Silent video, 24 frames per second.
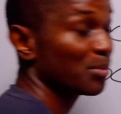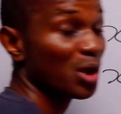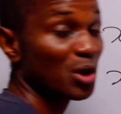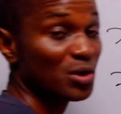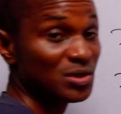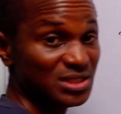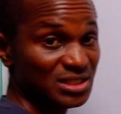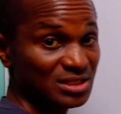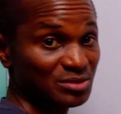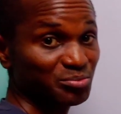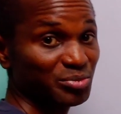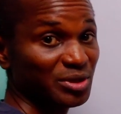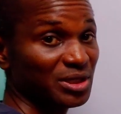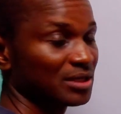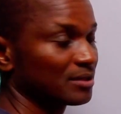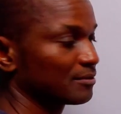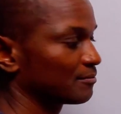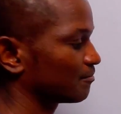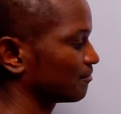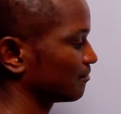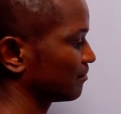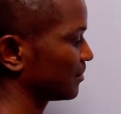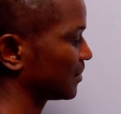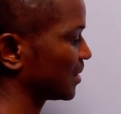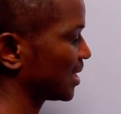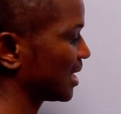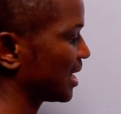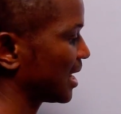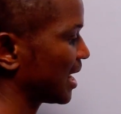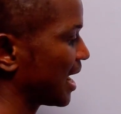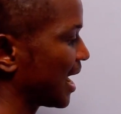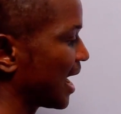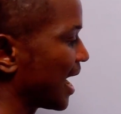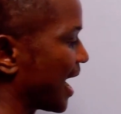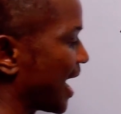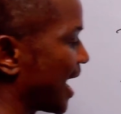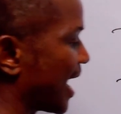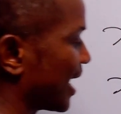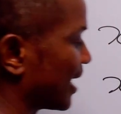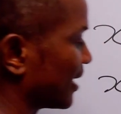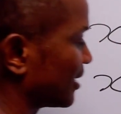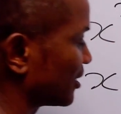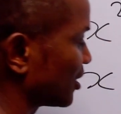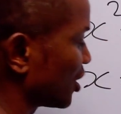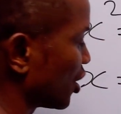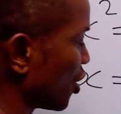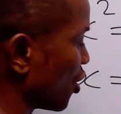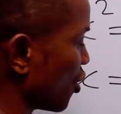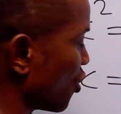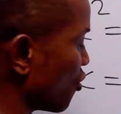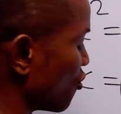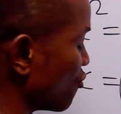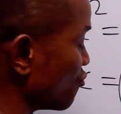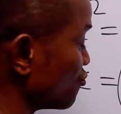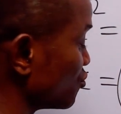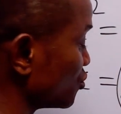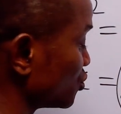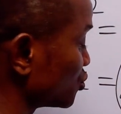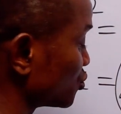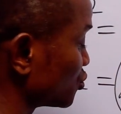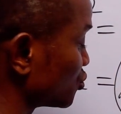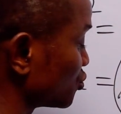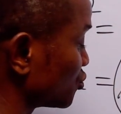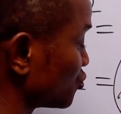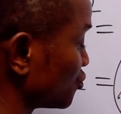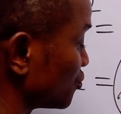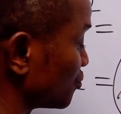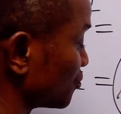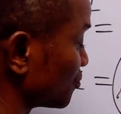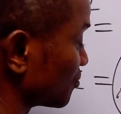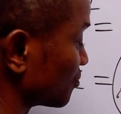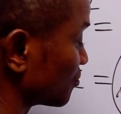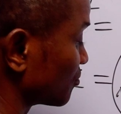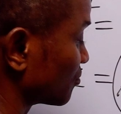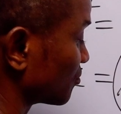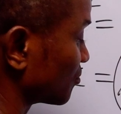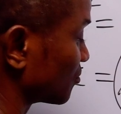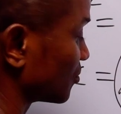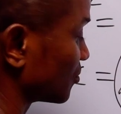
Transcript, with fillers: plus b, and root two